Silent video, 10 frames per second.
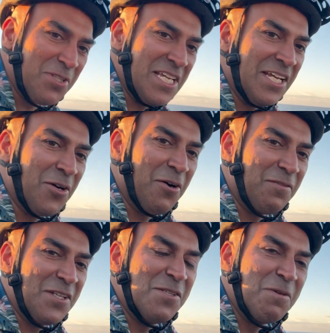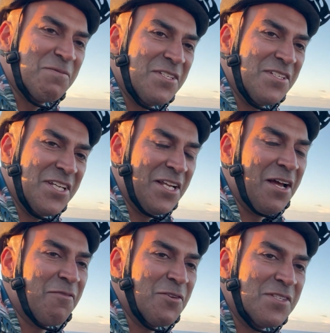takeoff because we've done it a
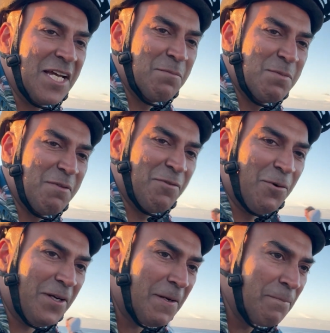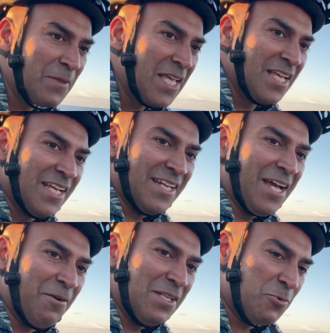few times before. Now,
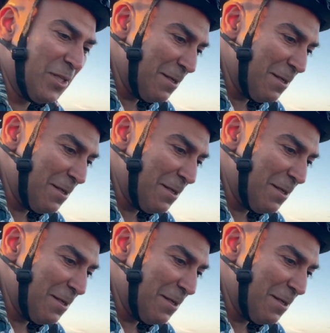it's really